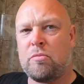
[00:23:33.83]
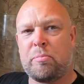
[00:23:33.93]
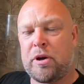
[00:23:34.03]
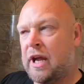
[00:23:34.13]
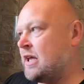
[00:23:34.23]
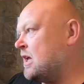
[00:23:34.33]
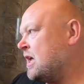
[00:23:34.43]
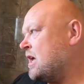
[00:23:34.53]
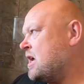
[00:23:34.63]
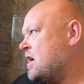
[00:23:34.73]
company
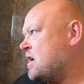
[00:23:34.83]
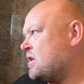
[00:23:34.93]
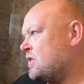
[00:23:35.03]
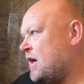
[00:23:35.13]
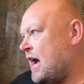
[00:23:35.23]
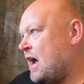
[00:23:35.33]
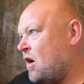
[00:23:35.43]
that